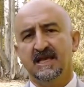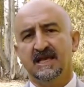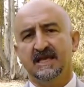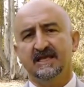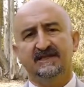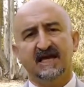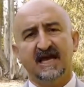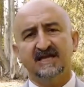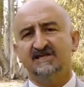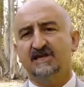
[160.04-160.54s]

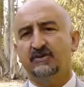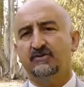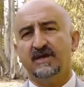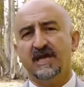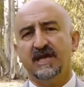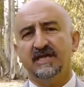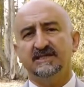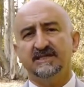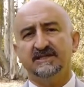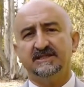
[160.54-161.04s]
It has
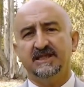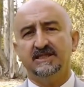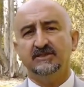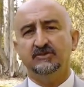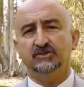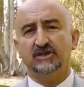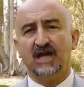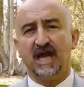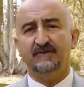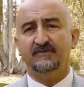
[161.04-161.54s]
created a
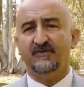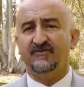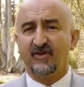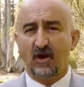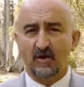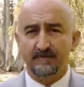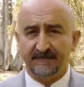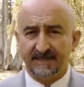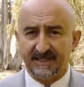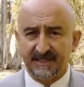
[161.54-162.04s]
new type of
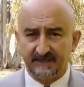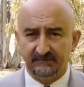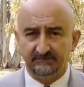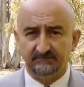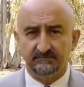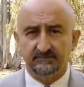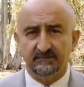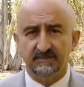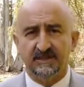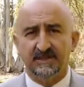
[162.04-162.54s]
company,
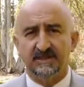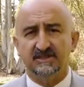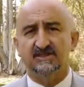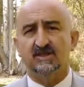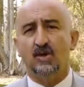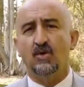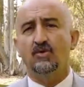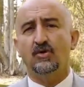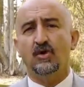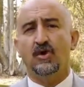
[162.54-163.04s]
the
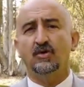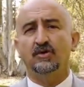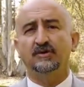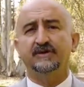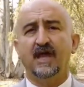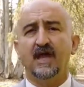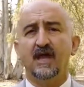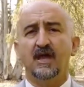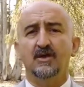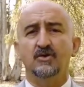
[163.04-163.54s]
so-called
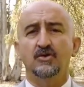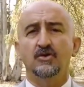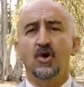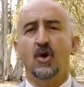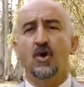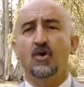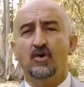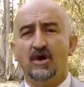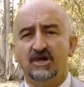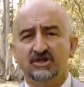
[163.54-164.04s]

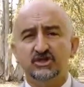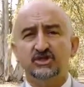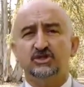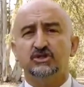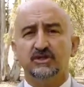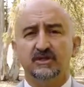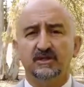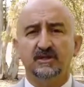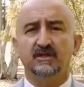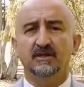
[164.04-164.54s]

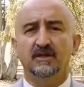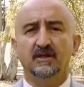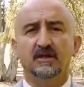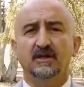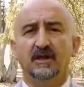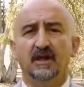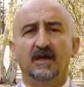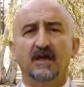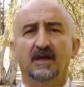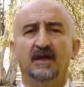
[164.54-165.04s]
knowledge
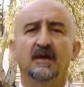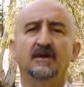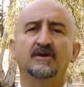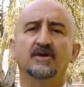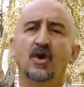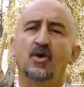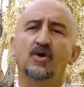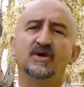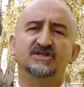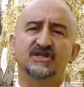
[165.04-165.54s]

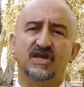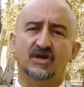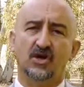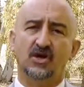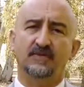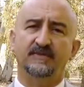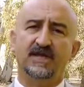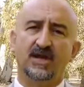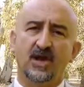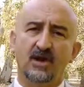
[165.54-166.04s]

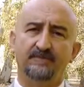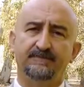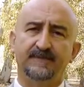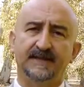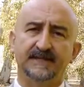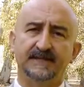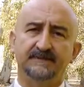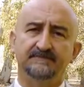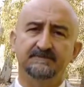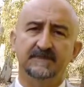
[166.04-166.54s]
economy
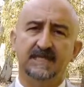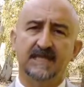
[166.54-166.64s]
company.